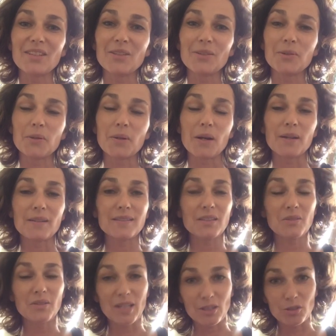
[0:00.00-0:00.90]

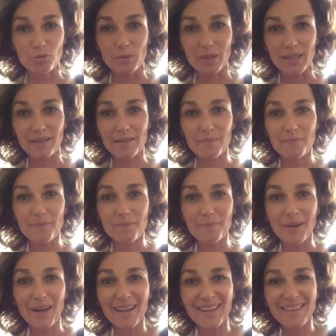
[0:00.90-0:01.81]
you next week.
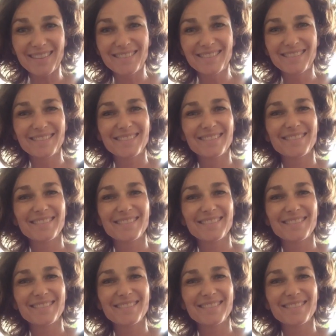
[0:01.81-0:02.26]
Bye.